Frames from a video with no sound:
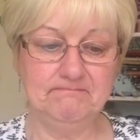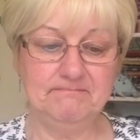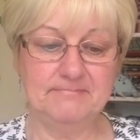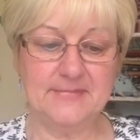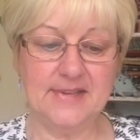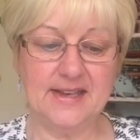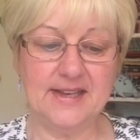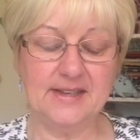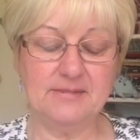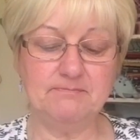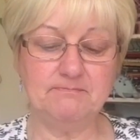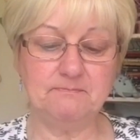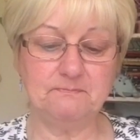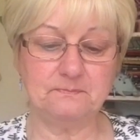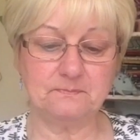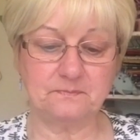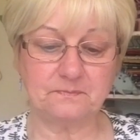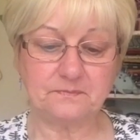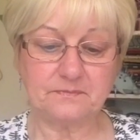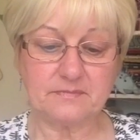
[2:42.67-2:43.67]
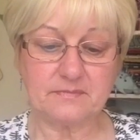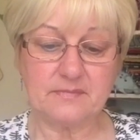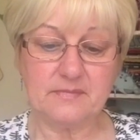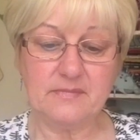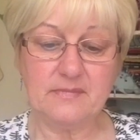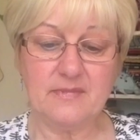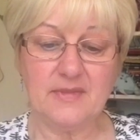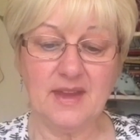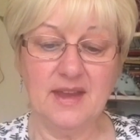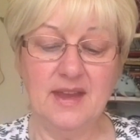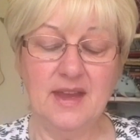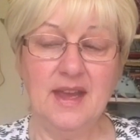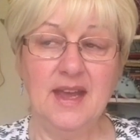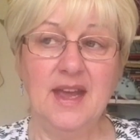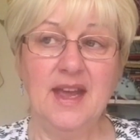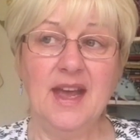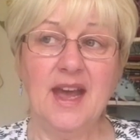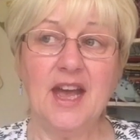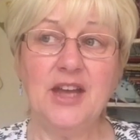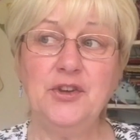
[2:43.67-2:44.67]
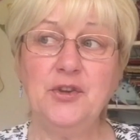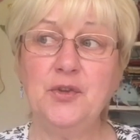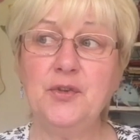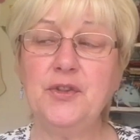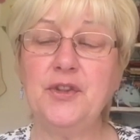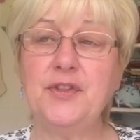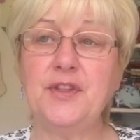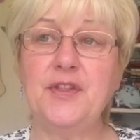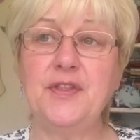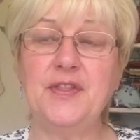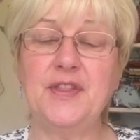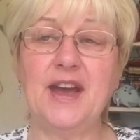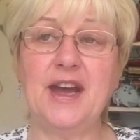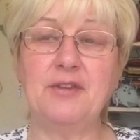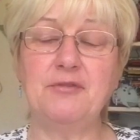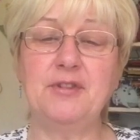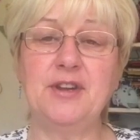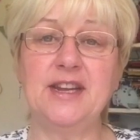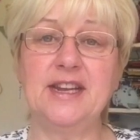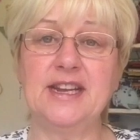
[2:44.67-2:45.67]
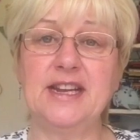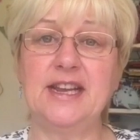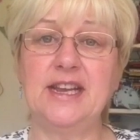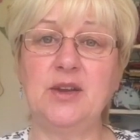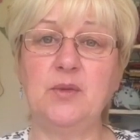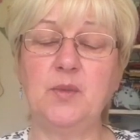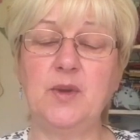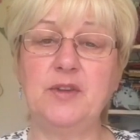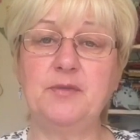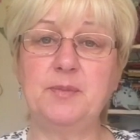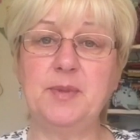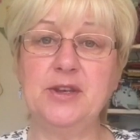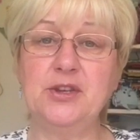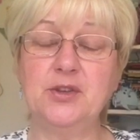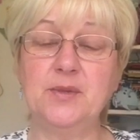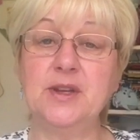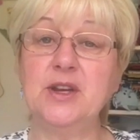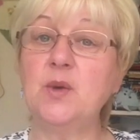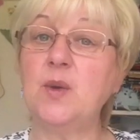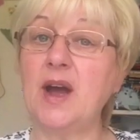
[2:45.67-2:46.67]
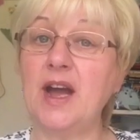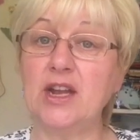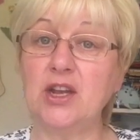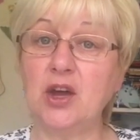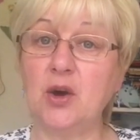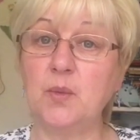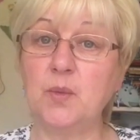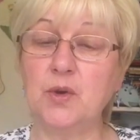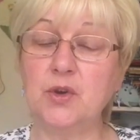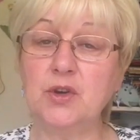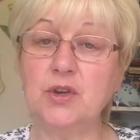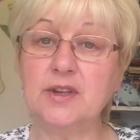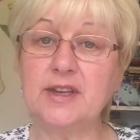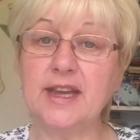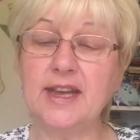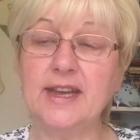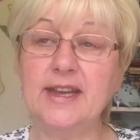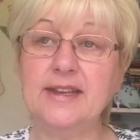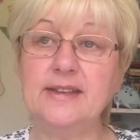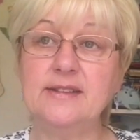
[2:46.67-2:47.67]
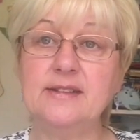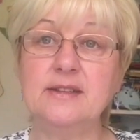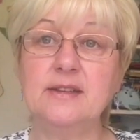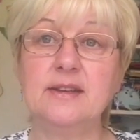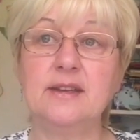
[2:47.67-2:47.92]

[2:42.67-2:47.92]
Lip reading: And other than that, really, we've been doing quite a lot of walking.